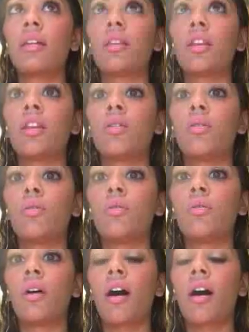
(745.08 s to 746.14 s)
you
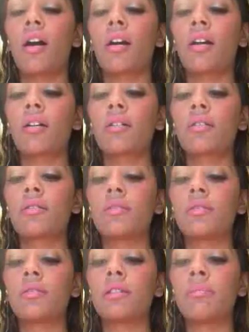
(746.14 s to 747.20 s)
are
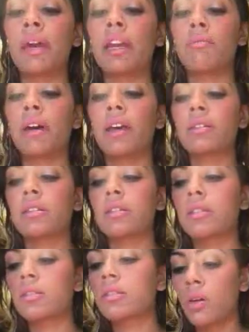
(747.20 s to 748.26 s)
the bane of my
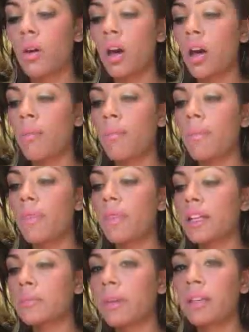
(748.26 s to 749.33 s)
existence. So,
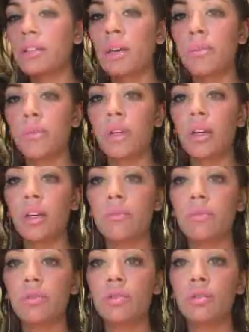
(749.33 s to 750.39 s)
that's my example when it
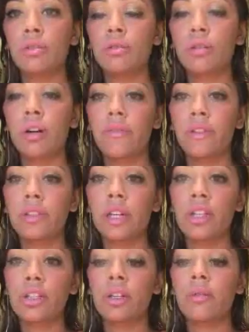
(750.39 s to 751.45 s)
comes to
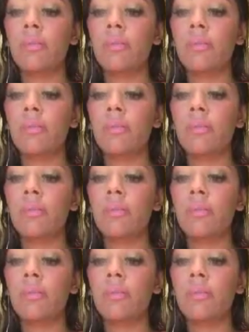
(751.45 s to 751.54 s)
conversation.